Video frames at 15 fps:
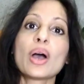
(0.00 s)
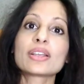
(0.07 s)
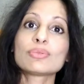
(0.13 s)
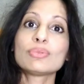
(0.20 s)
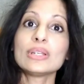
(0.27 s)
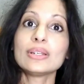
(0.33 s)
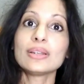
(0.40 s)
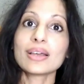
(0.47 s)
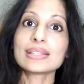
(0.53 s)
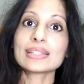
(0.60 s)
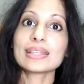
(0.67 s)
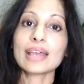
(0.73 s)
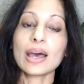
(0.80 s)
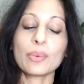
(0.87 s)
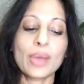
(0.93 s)
works really
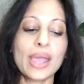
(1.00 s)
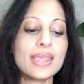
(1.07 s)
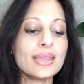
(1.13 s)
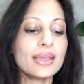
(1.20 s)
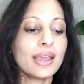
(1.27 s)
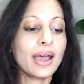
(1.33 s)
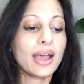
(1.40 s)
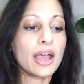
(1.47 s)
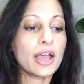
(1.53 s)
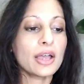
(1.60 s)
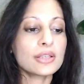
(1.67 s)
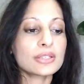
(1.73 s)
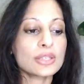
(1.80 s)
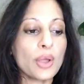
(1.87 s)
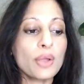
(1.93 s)
nicely that way.
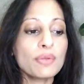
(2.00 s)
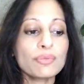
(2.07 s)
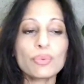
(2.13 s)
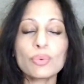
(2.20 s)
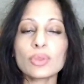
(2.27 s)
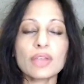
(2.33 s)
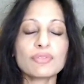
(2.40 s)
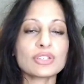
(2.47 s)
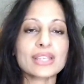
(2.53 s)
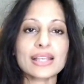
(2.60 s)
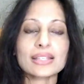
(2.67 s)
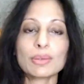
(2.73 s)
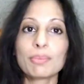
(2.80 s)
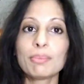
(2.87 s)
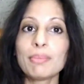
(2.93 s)
Uh, so overall, I've just
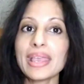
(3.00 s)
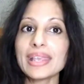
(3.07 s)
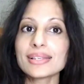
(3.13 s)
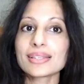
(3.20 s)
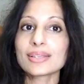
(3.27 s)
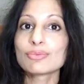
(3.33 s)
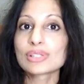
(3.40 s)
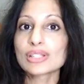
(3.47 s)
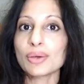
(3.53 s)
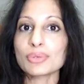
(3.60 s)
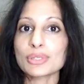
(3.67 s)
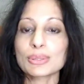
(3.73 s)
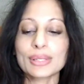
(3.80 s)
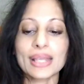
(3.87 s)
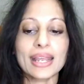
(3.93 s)
had amazing
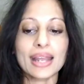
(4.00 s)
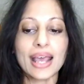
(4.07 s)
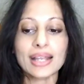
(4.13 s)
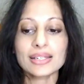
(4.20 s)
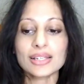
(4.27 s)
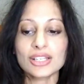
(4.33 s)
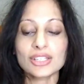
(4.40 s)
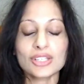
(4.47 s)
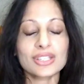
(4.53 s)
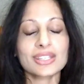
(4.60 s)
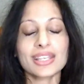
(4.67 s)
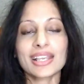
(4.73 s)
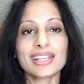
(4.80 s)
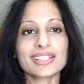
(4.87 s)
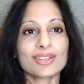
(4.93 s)
results with it. And I
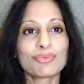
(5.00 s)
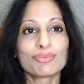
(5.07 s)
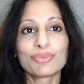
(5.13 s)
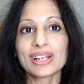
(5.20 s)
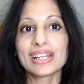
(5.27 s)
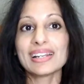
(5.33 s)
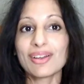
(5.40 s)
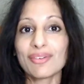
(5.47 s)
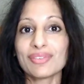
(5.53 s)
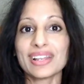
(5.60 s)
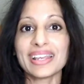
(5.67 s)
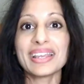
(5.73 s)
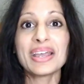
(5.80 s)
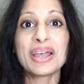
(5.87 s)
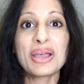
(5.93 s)
just think it's a really
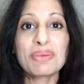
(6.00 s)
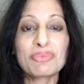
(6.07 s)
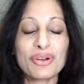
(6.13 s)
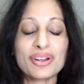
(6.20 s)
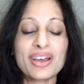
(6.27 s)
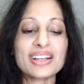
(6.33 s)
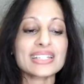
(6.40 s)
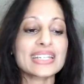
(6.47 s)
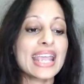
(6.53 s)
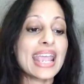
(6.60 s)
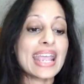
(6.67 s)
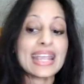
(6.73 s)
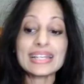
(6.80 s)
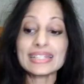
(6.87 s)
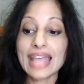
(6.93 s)
lovely product.
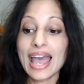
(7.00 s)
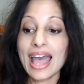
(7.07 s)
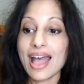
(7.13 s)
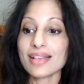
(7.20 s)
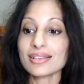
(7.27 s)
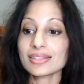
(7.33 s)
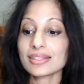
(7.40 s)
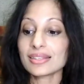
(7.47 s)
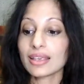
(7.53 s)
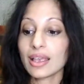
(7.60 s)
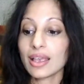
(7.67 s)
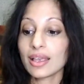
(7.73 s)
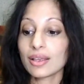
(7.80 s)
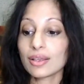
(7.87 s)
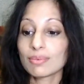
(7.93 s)
It has
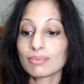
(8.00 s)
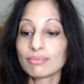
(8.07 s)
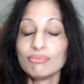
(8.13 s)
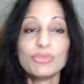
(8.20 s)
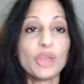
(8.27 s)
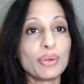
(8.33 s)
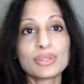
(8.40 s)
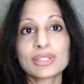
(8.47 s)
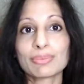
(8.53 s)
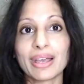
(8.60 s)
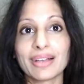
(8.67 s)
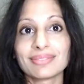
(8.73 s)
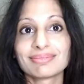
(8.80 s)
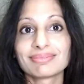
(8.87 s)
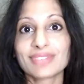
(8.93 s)
no
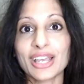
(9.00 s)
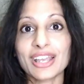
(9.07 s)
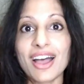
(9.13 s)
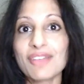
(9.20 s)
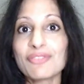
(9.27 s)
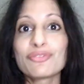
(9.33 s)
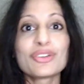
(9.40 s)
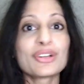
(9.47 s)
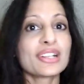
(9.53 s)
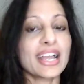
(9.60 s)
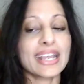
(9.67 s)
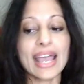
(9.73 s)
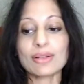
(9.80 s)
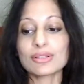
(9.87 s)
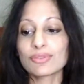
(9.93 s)
smell. Like I feel
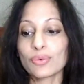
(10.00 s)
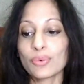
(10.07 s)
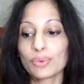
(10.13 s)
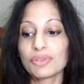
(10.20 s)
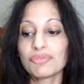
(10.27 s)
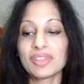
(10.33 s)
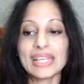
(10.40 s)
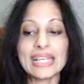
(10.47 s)
like out of all of